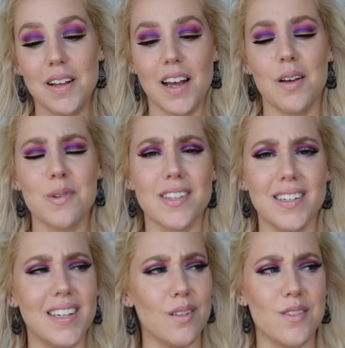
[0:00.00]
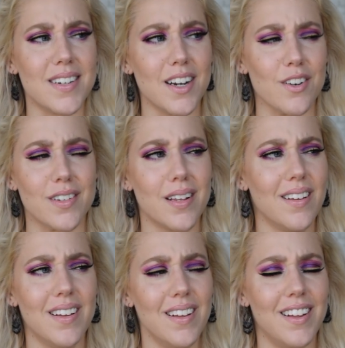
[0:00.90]
I almost said downstairs.
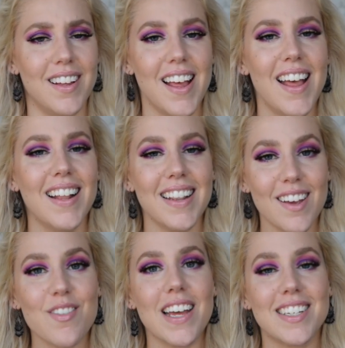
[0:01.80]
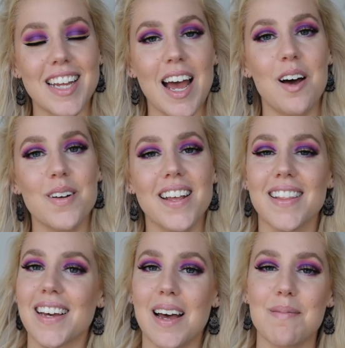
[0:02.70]
Leave that down in
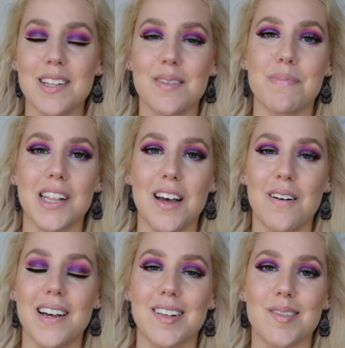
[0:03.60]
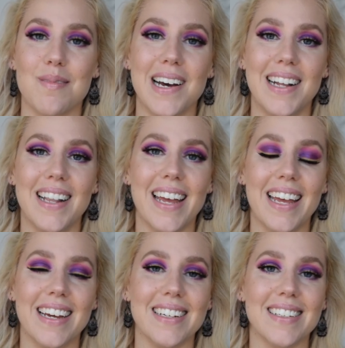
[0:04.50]
the comments below as well,
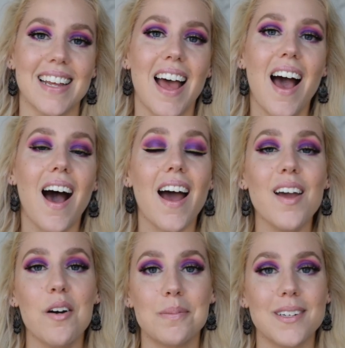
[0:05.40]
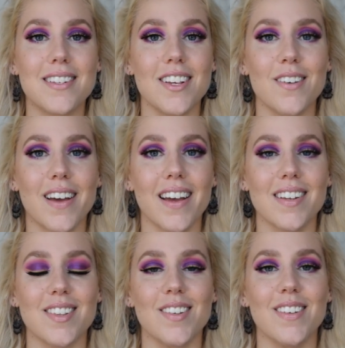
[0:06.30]
and I hope to see you
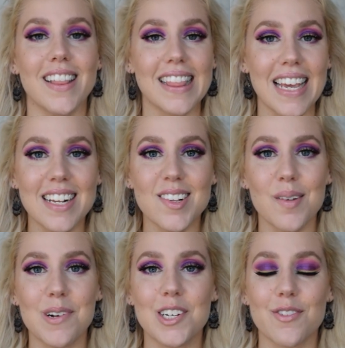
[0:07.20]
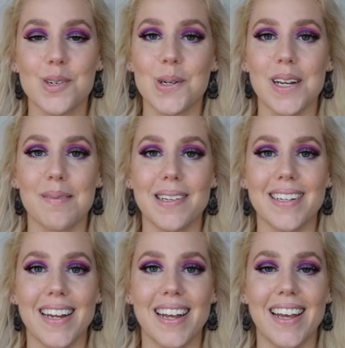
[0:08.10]
guys soon. Thanks so much for joining me
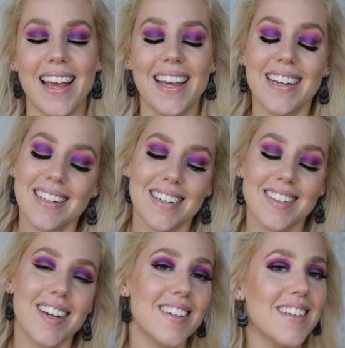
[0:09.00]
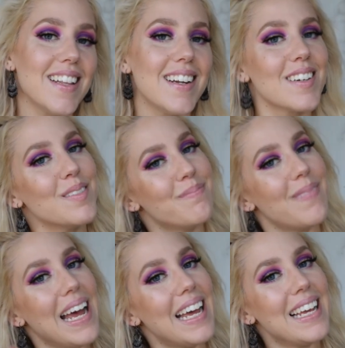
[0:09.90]
today, and I'll talk to you later.
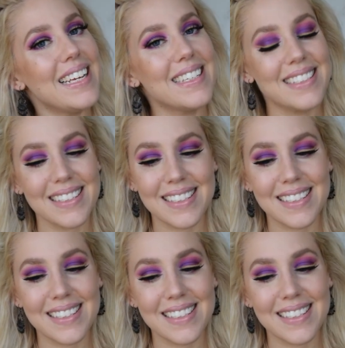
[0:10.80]
Bye!